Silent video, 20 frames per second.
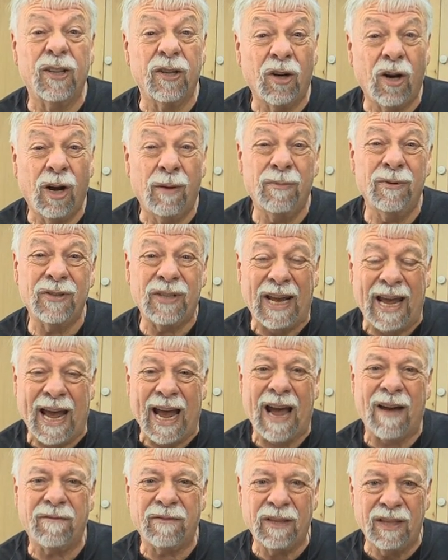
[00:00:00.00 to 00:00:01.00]
They're almost
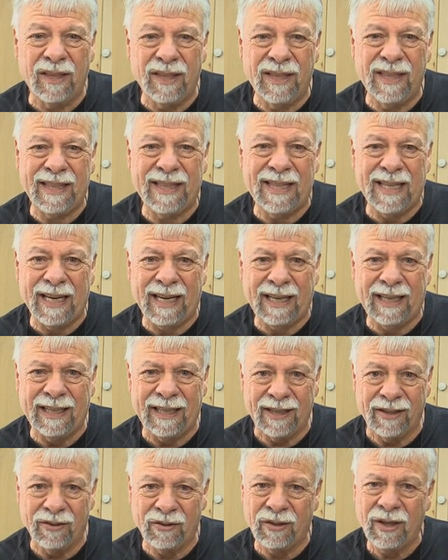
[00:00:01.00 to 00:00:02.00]
half the
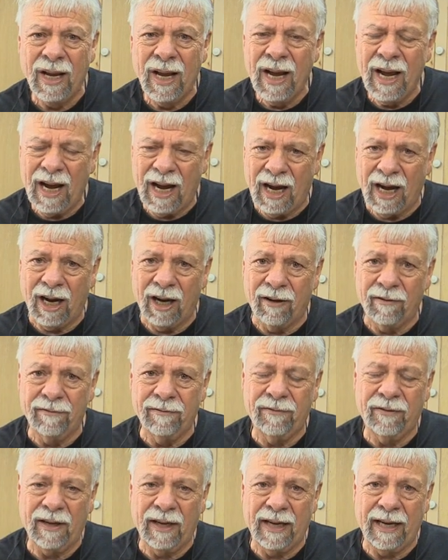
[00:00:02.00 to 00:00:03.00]
thickness
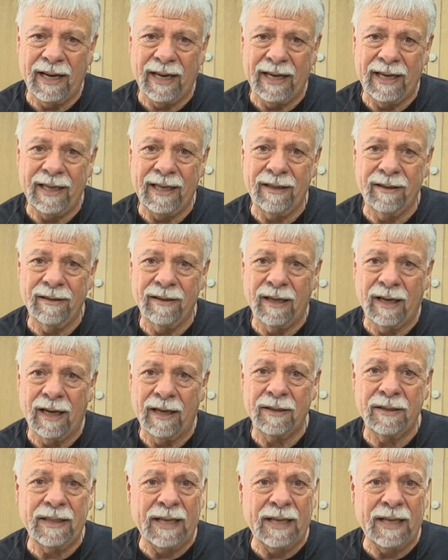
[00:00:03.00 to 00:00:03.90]
of a uh,